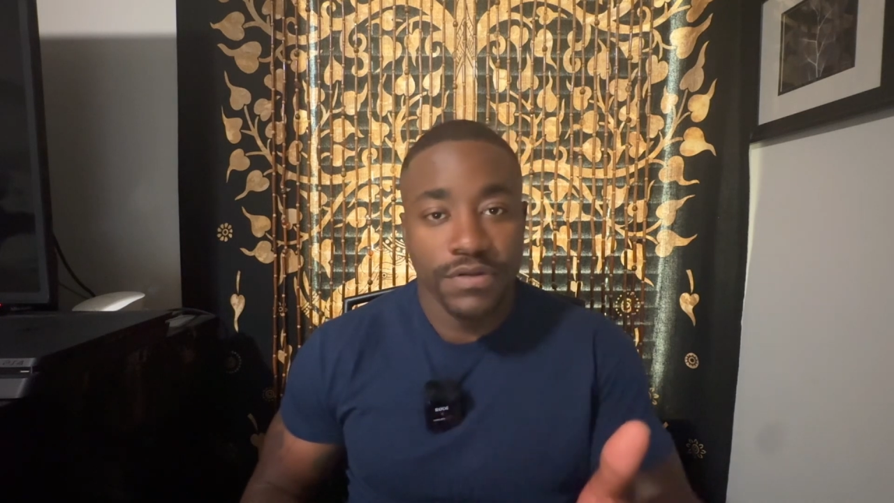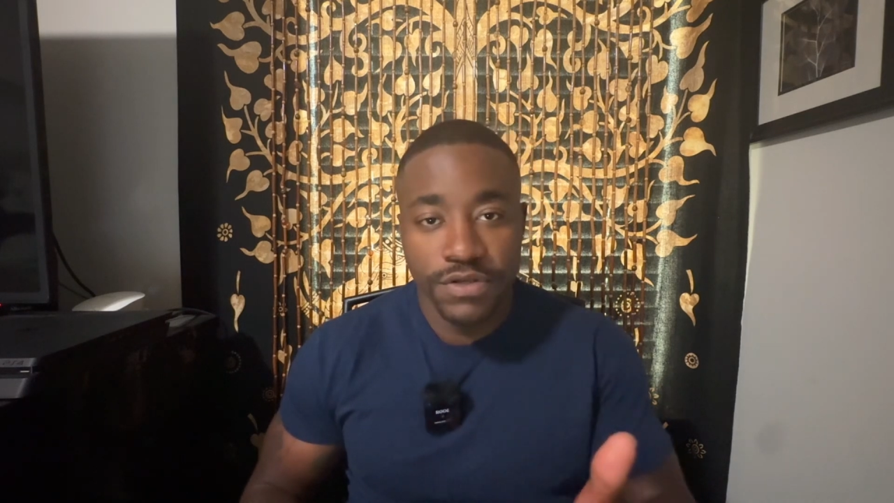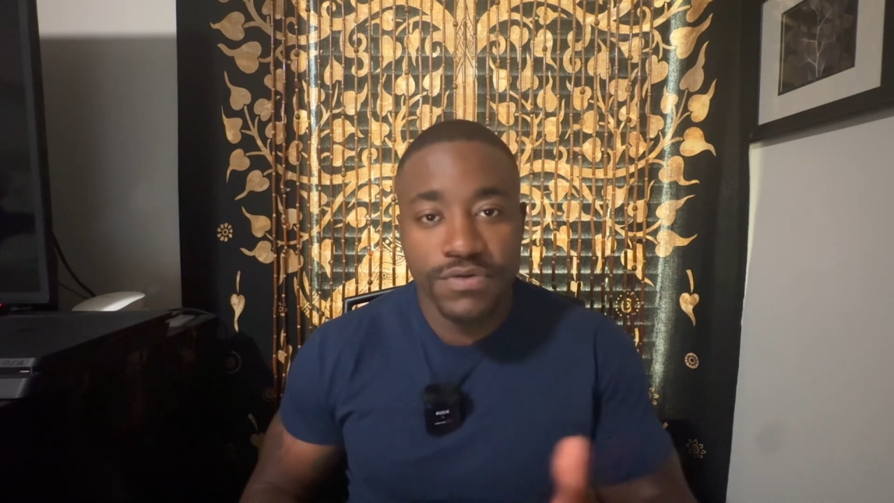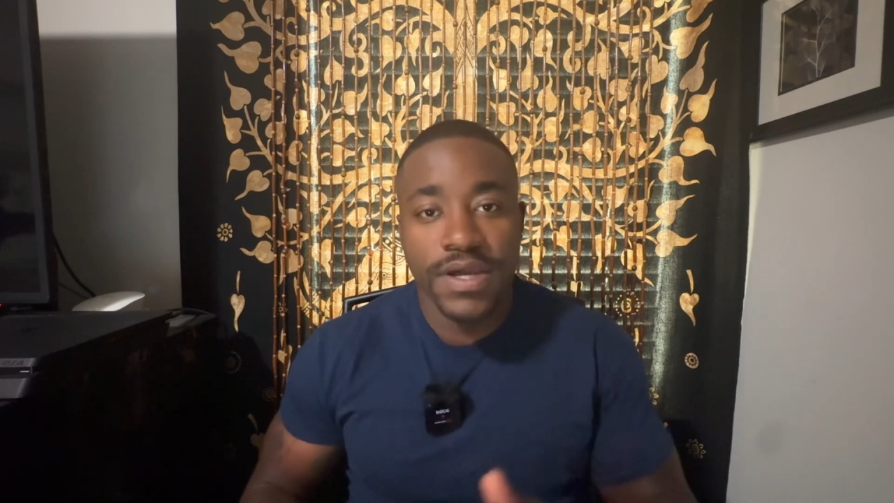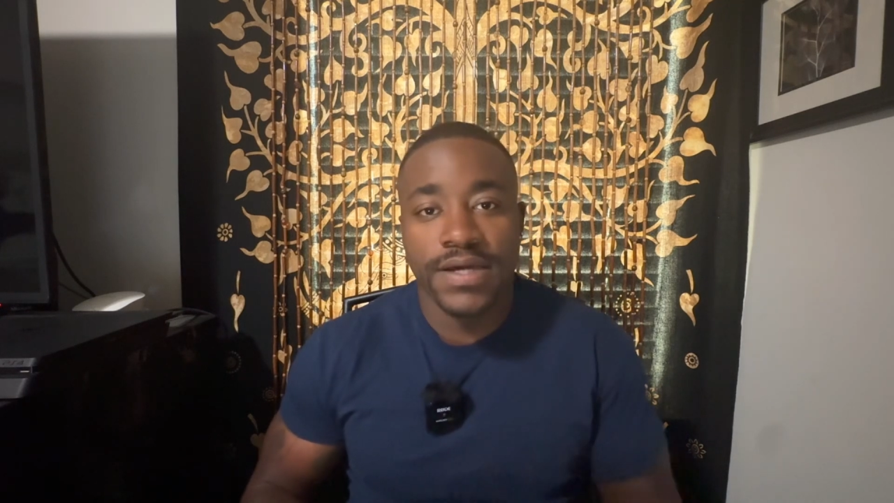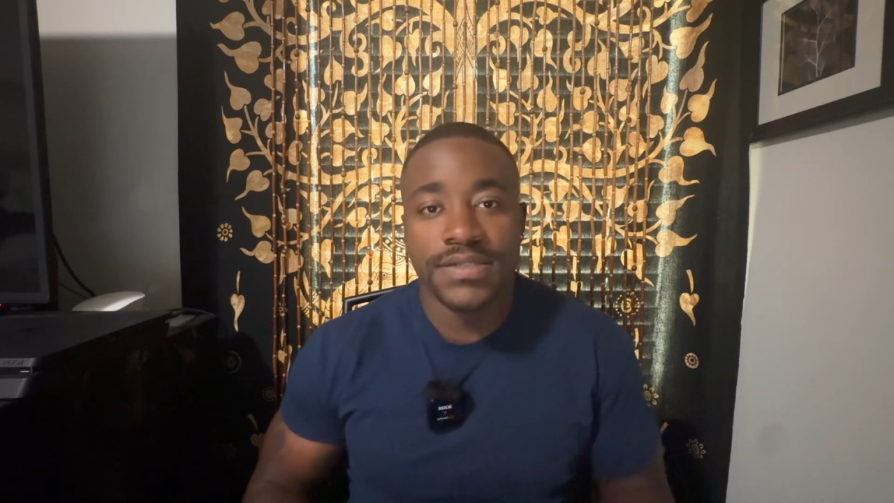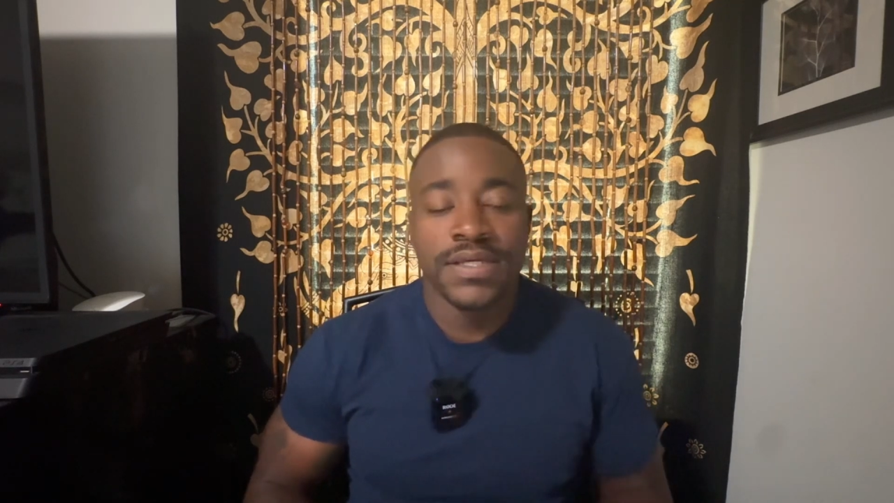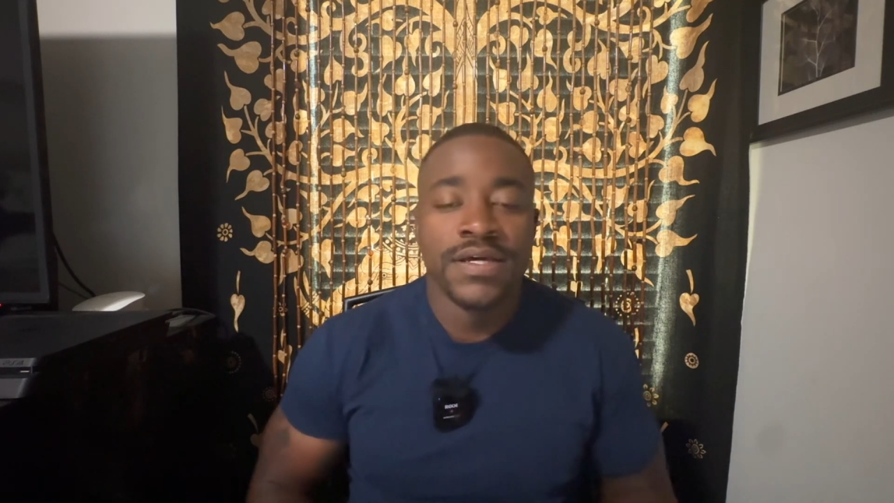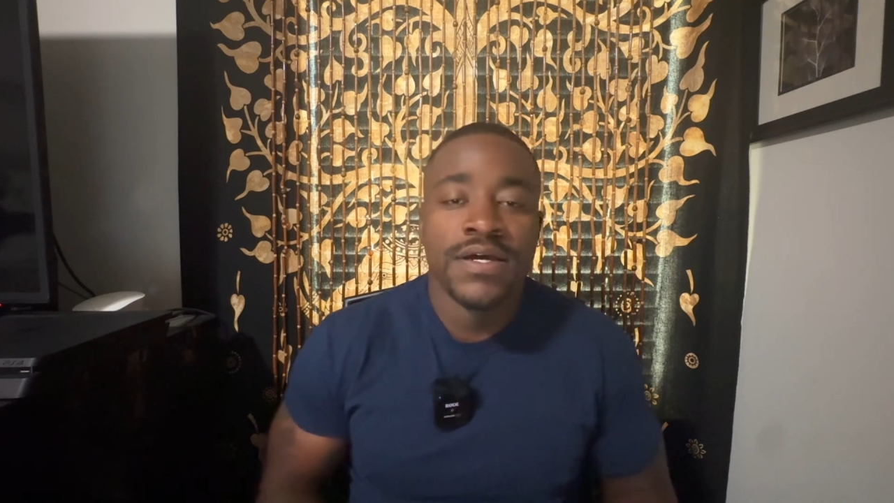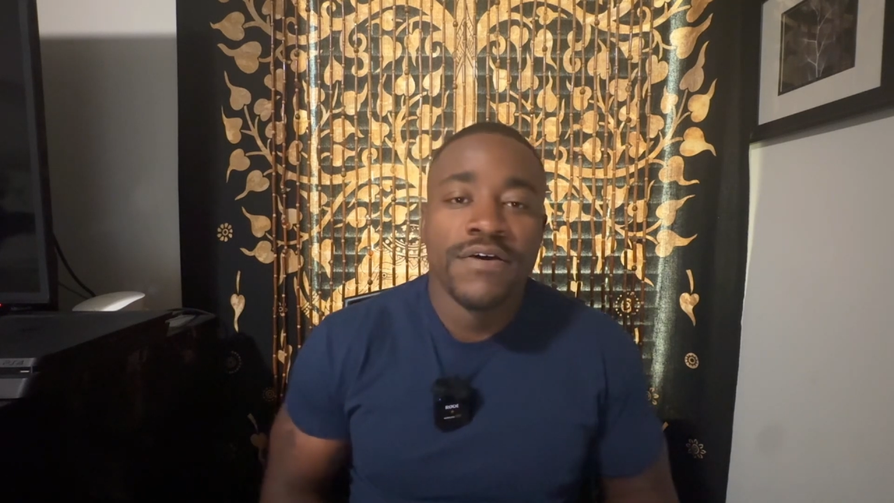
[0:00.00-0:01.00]
you guys,
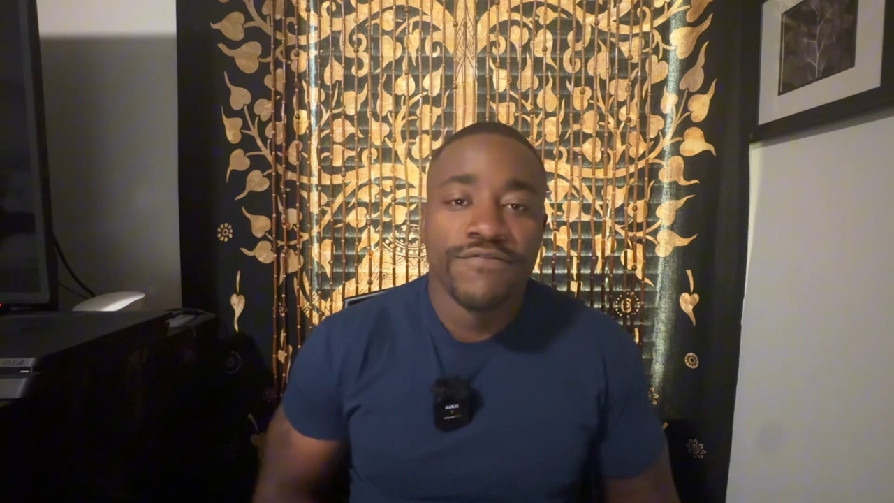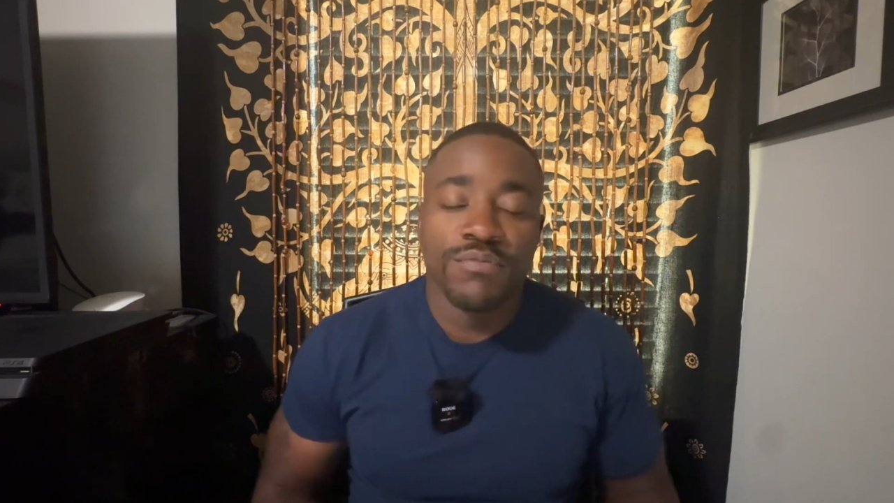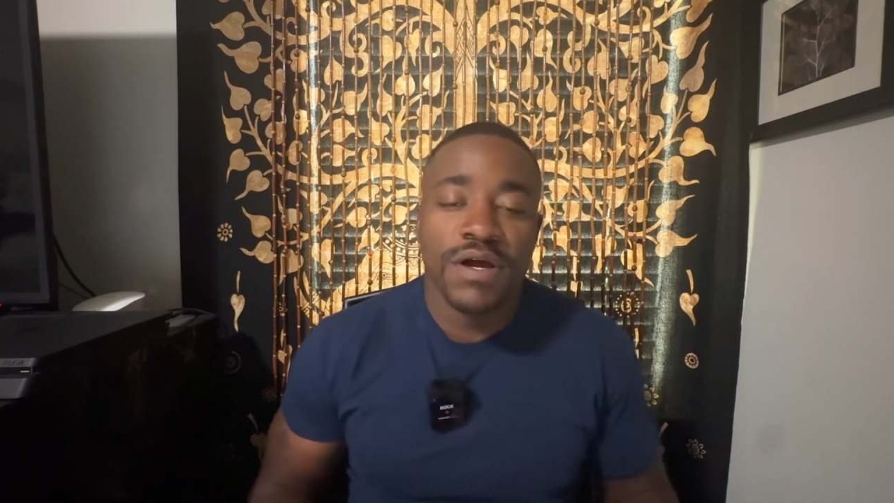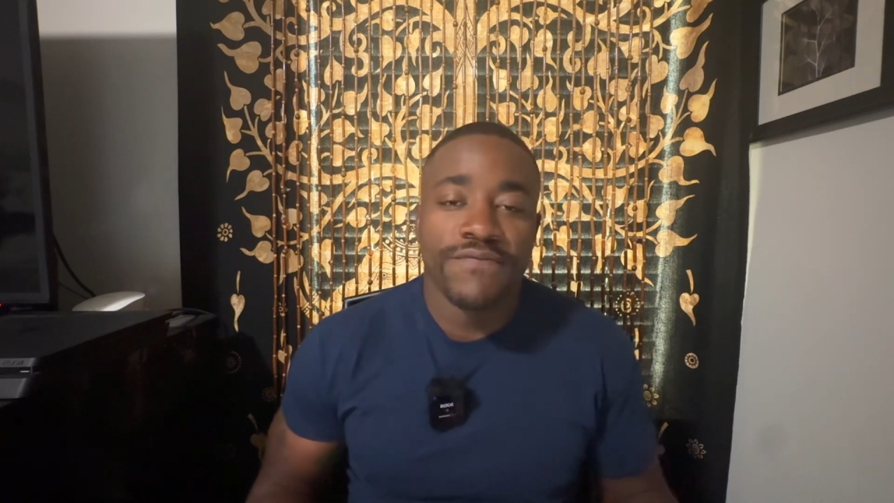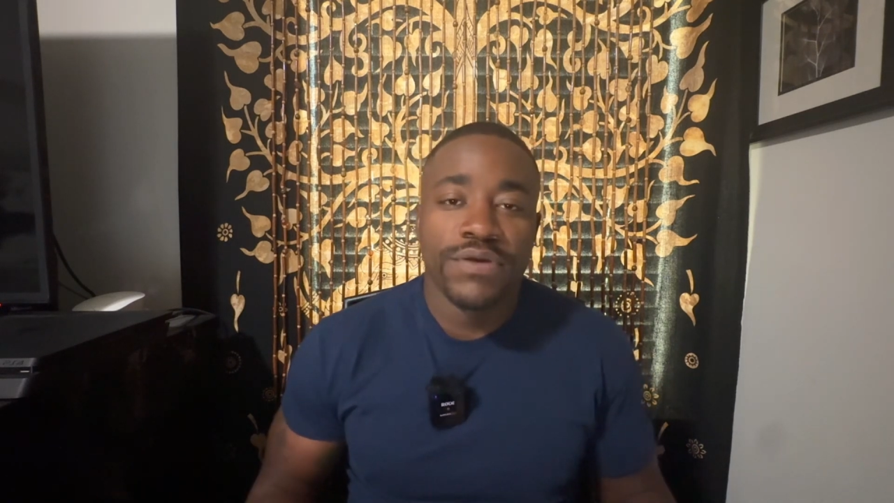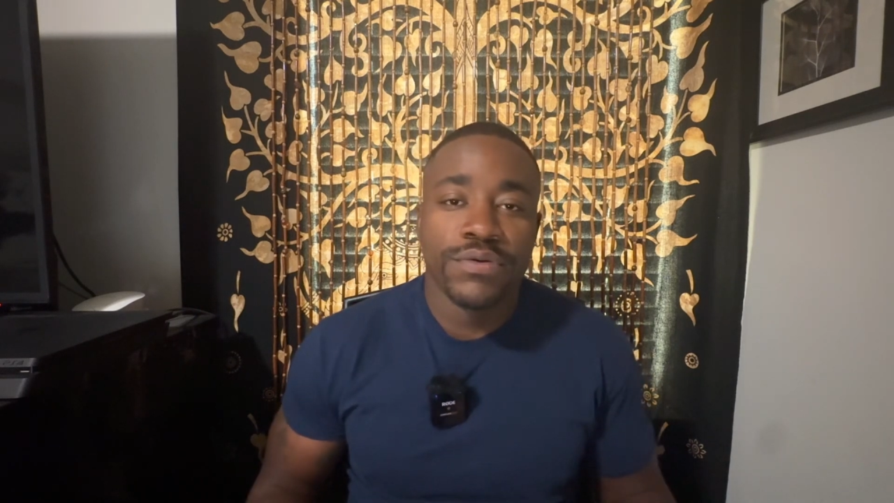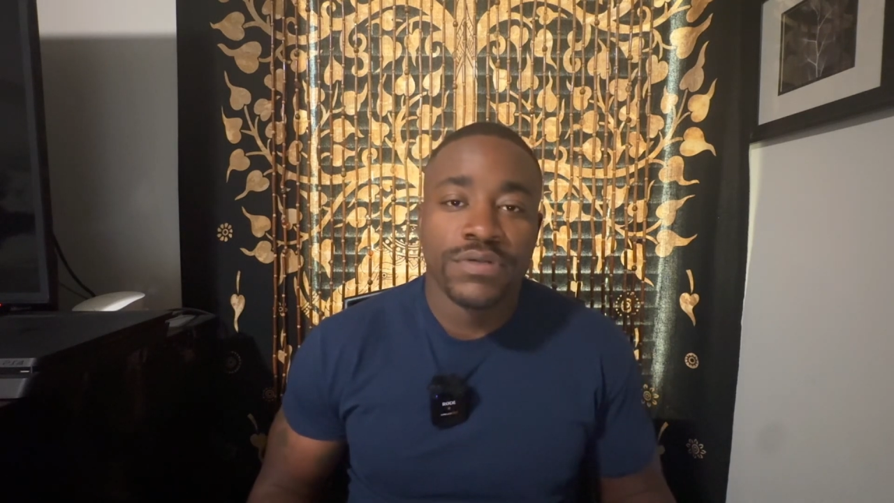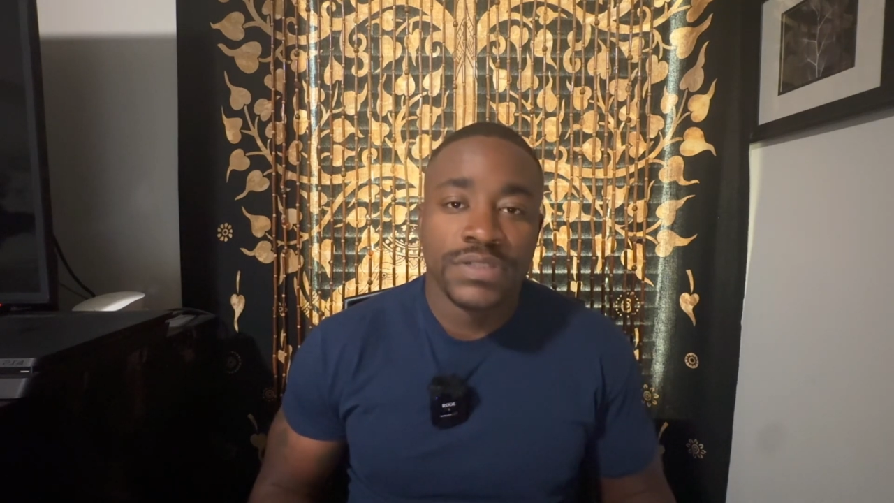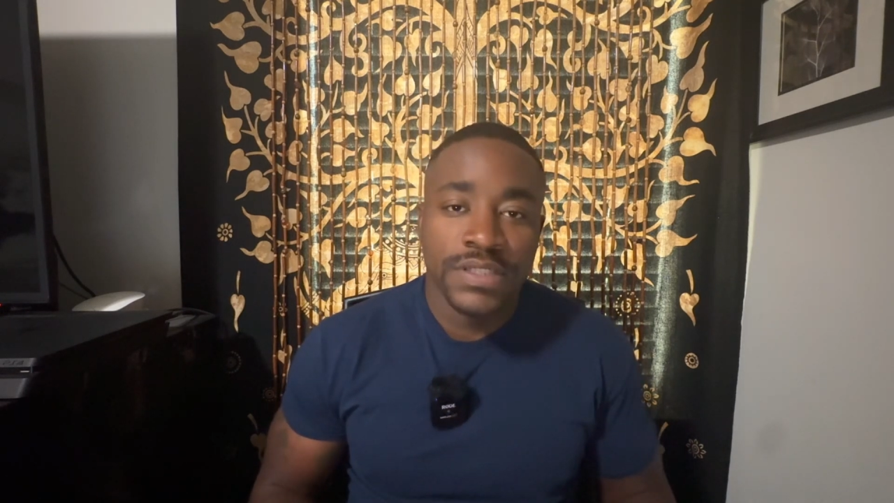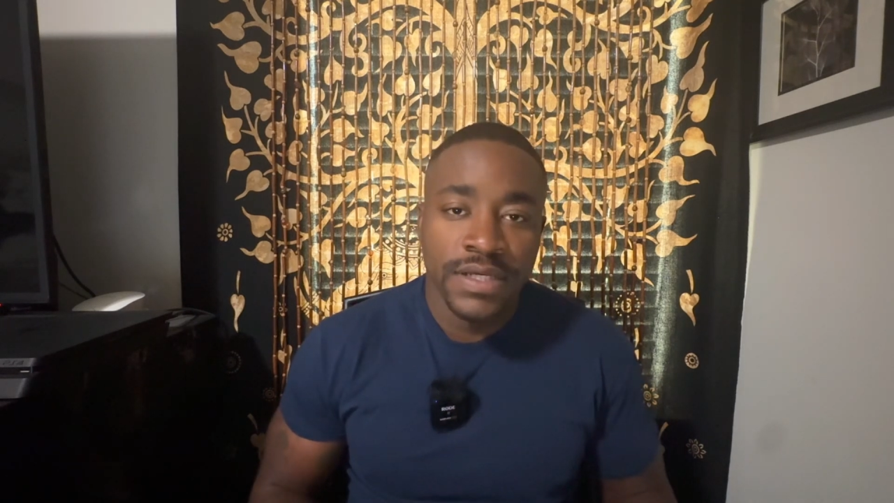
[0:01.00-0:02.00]
for my
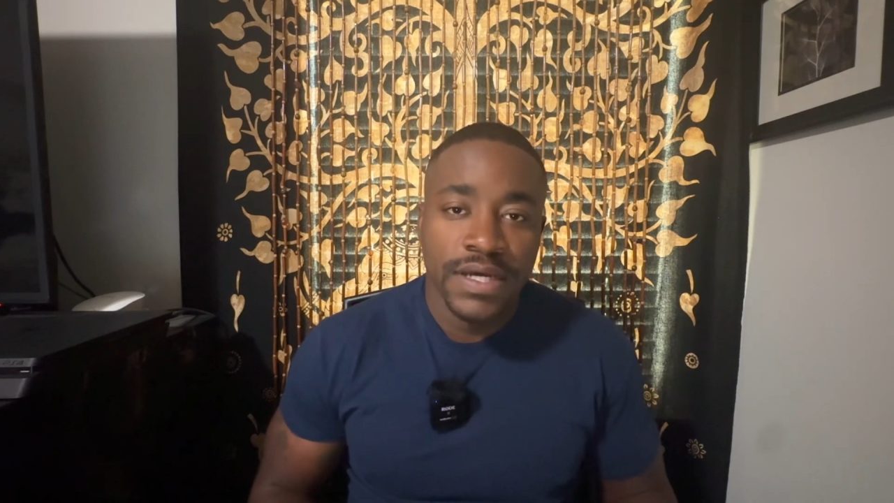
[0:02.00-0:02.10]
viewers.